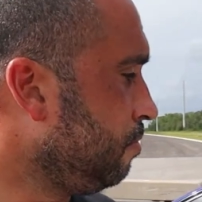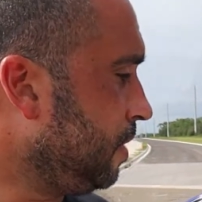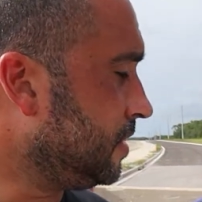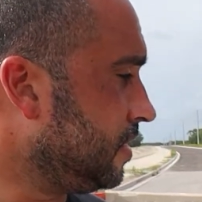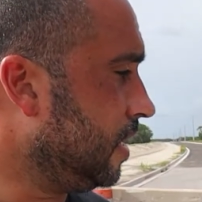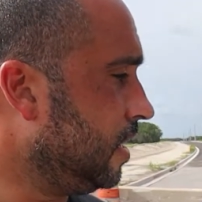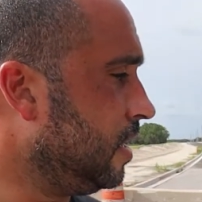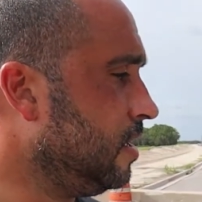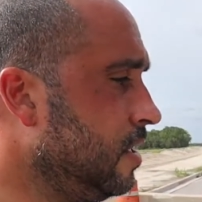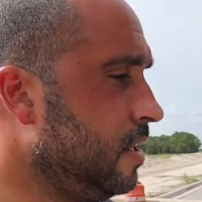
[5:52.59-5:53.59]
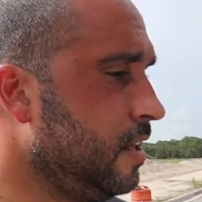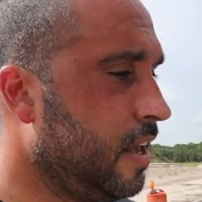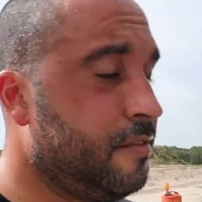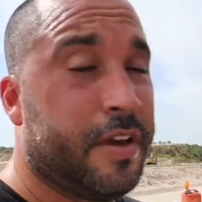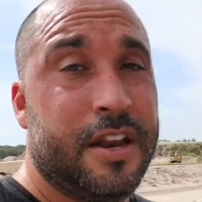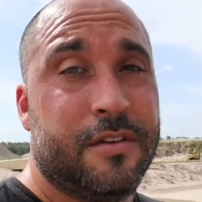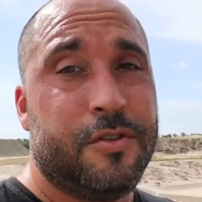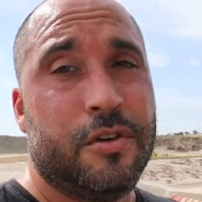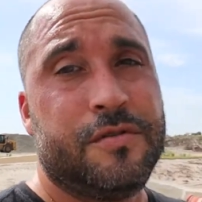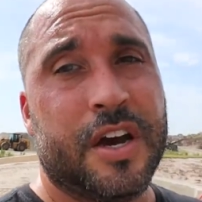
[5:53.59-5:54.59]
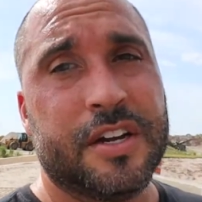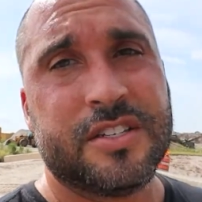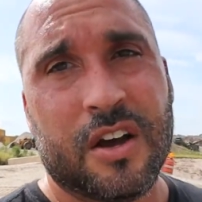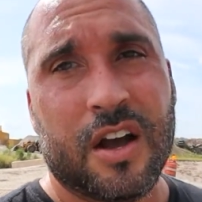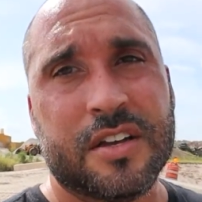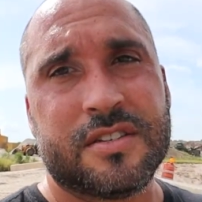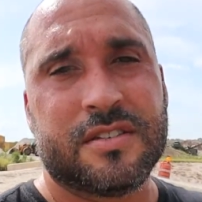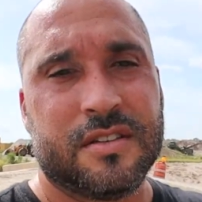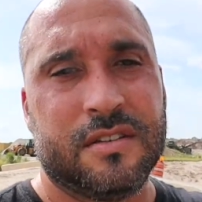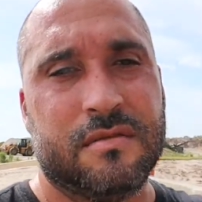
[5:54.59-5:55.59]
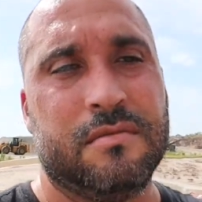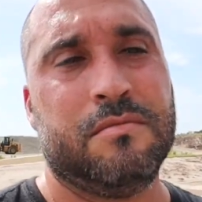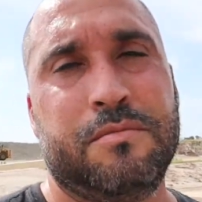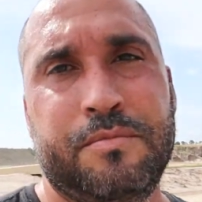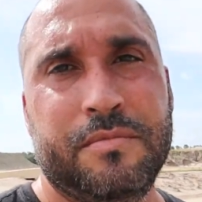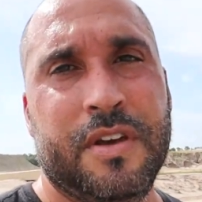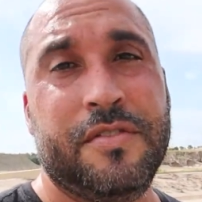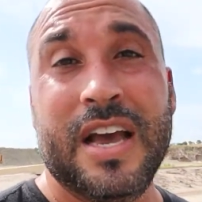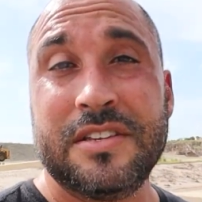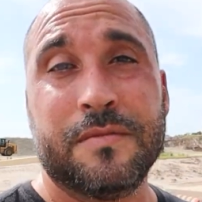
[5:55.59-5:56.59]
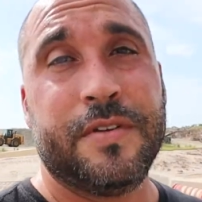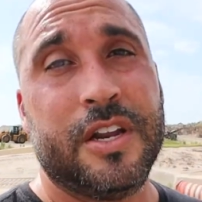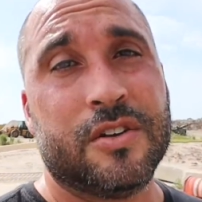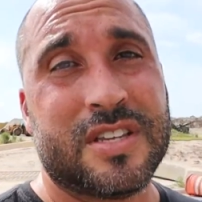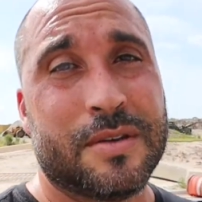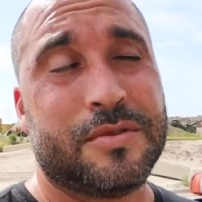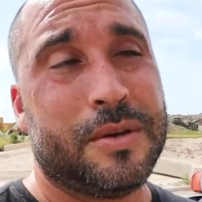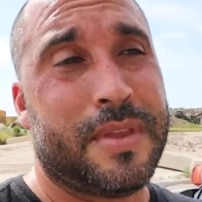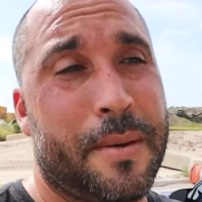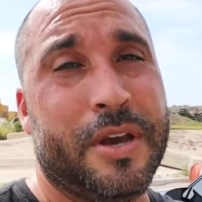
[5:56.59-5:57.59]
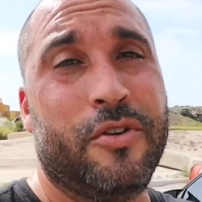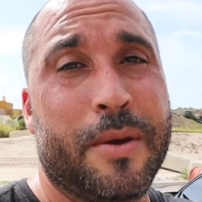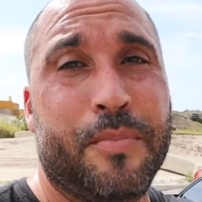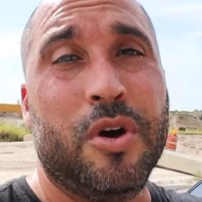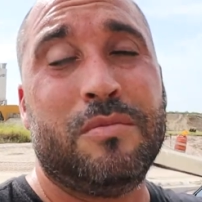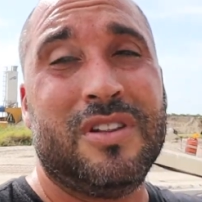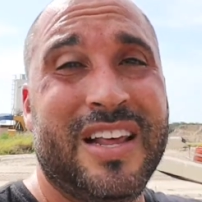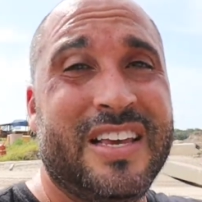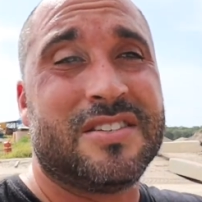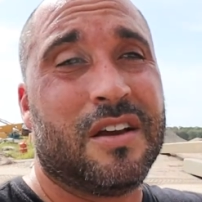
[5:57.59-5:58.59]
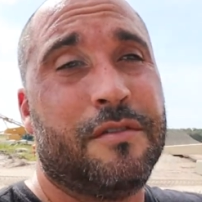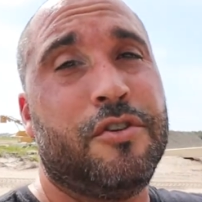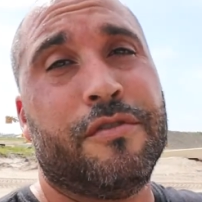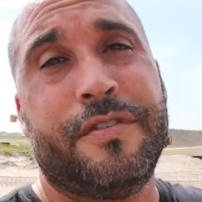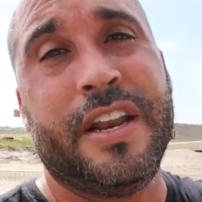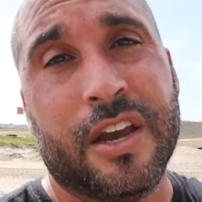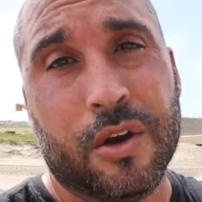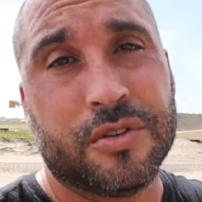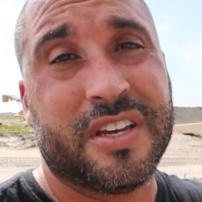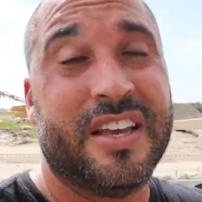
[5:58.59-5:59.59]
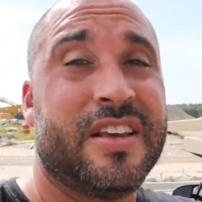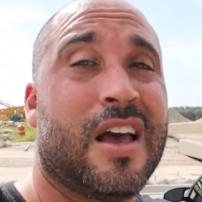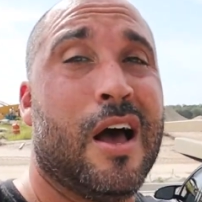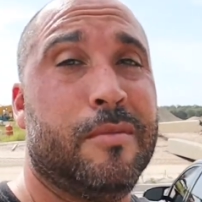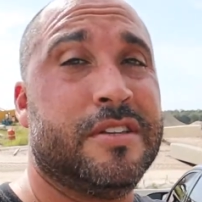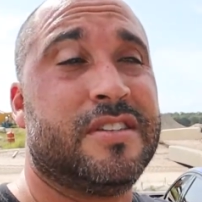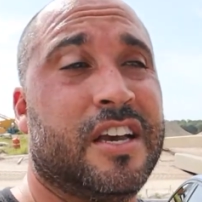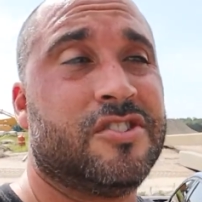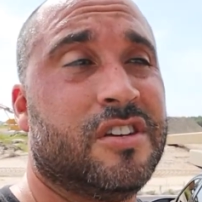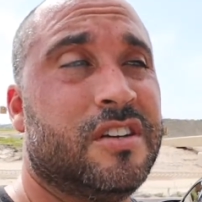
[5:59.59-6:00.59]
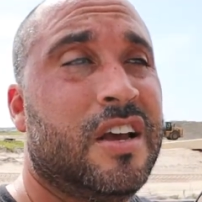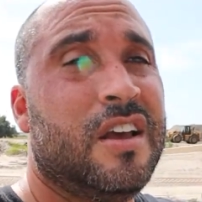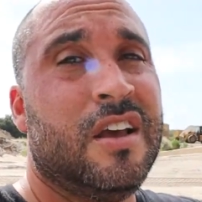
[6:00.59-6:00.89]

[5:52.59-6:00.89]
But if any of you have done exhausts, if you got some videos, that'd be great. Put links of your videos in the comments section.